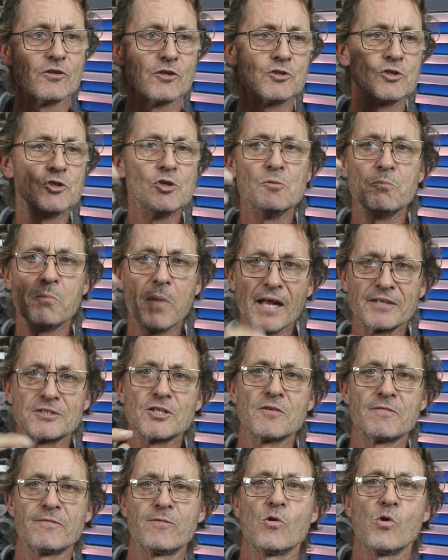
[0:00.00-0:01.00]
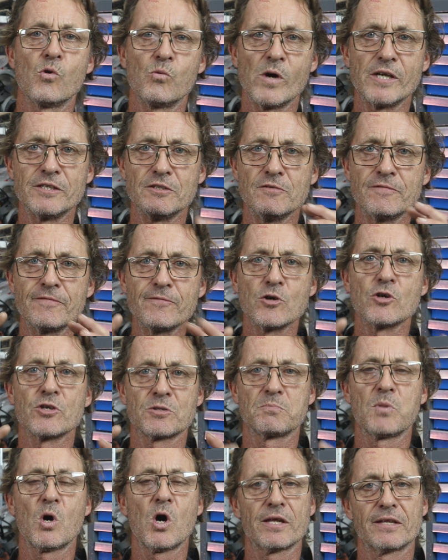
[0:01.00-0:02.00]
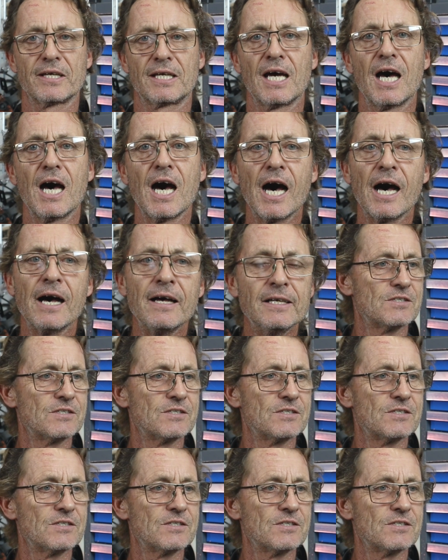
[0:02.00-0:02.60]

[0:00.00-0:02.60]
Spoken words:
that you budget for when you first buy the car.